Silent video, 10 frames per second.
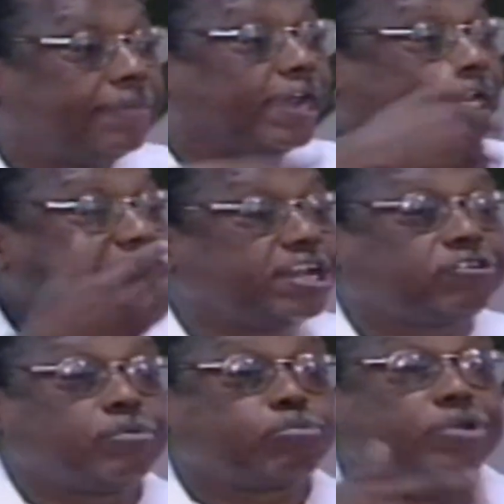their
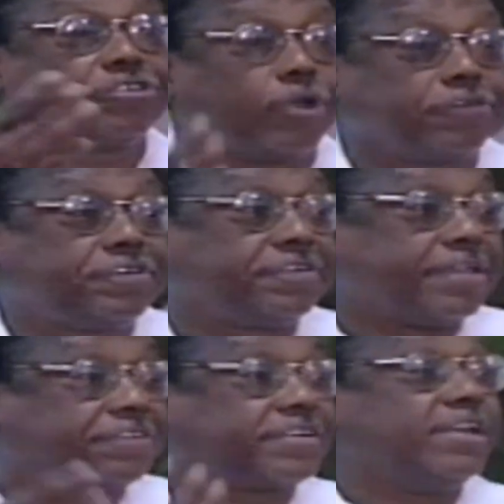leadership resources
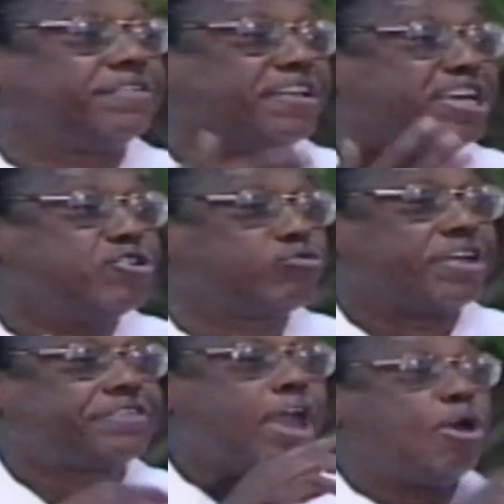and skills and
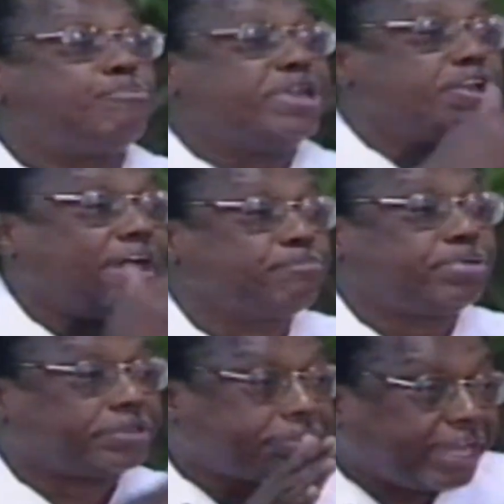interests beyond
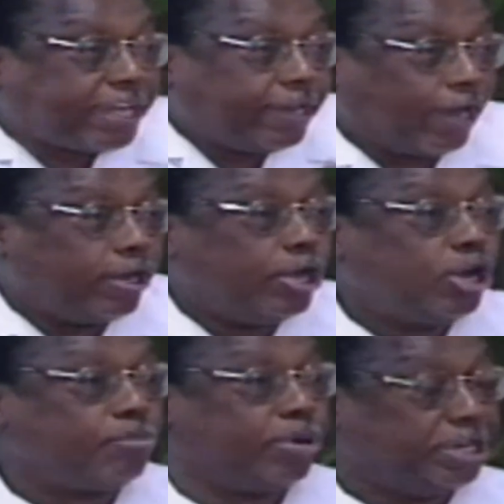particular
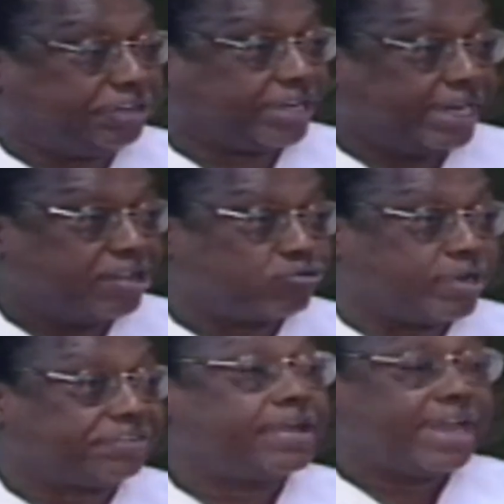political
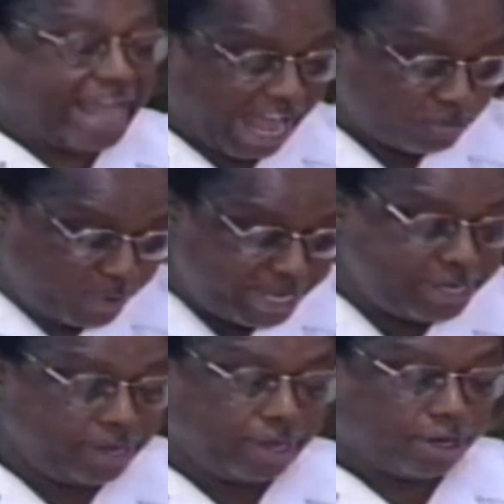interests. Can
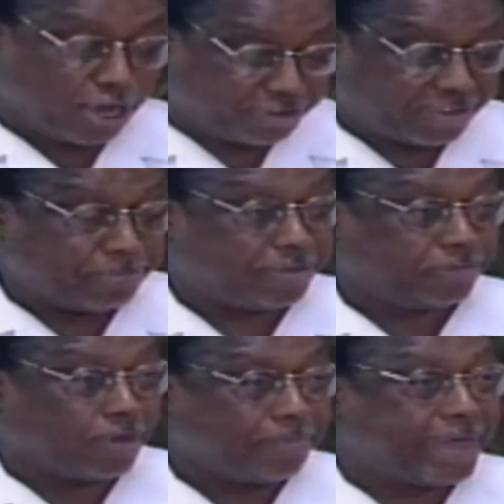we learn
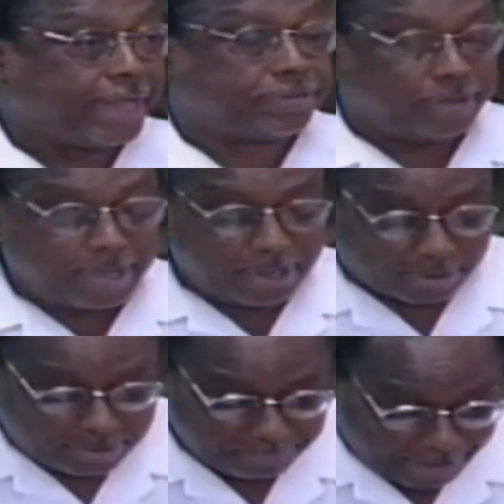something from that?
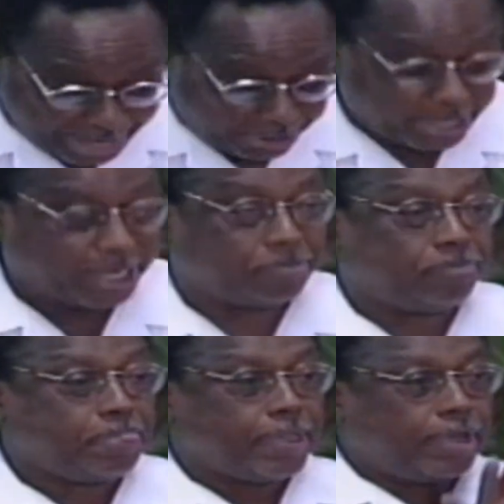Finally,
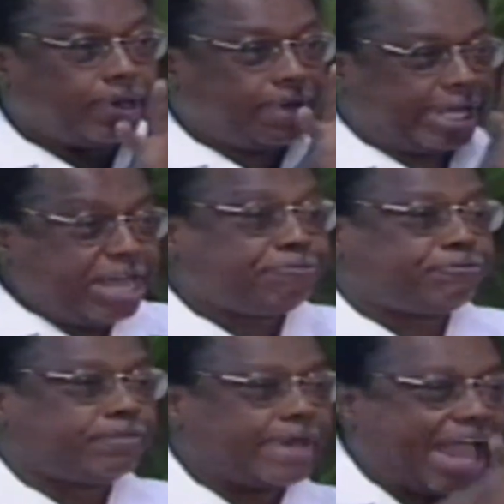
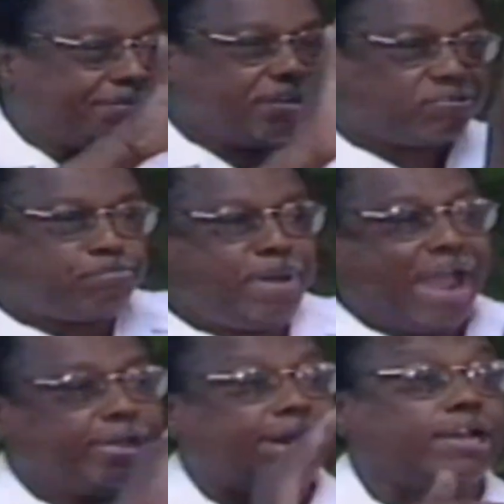if at this
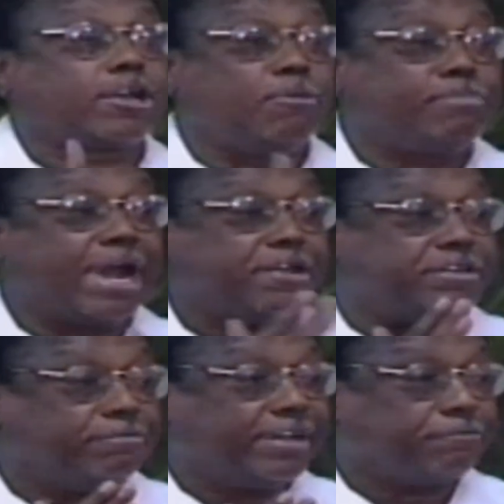parallel
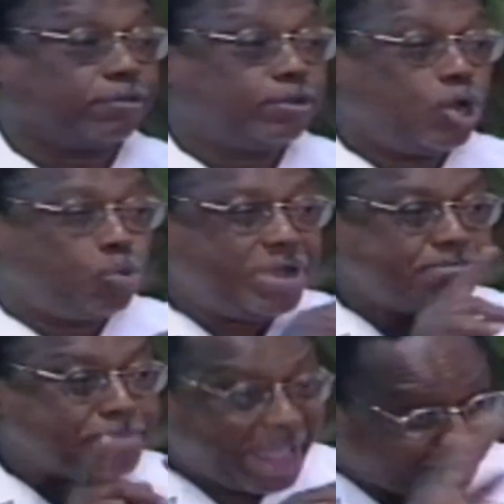comparative level, we
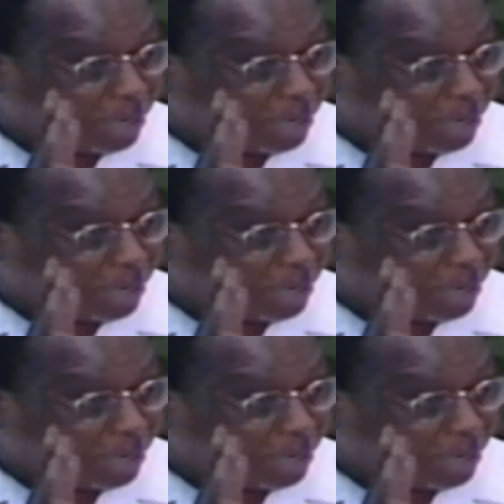might